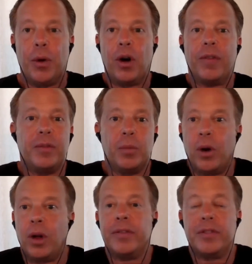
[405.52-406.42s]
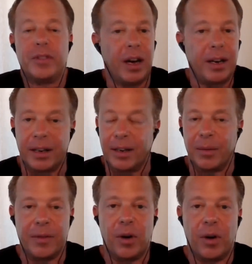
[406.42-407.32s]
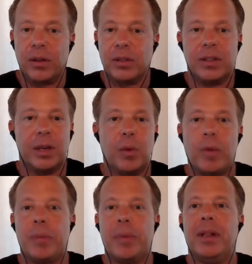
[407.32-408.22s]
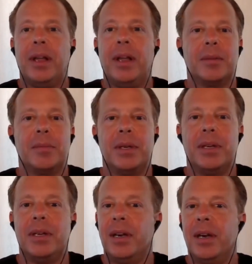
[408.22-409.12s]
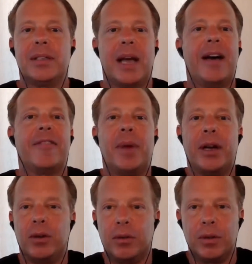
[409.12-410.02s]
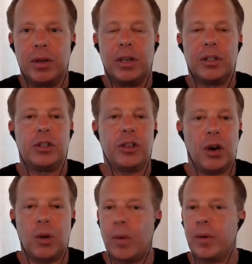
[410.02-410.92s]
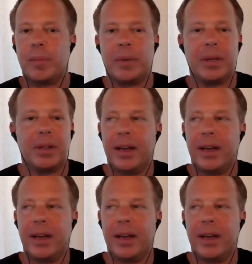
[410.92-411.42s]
we all have done it. We've all said, what would it be like to have my own show? What would it be